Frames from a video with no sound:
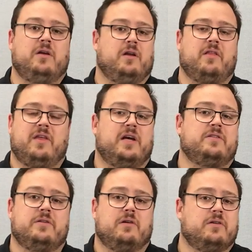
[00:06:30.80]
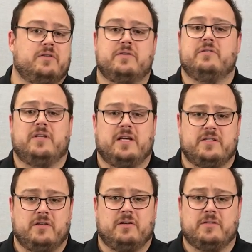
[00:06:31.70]
$1,000,
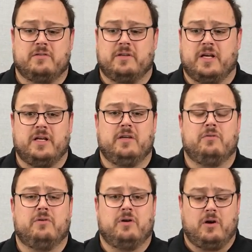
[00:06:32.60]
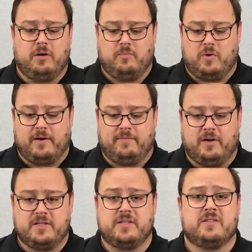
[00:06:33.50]
$2,000 on getting your home
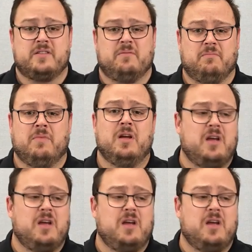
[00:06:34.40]
Wi-Fi system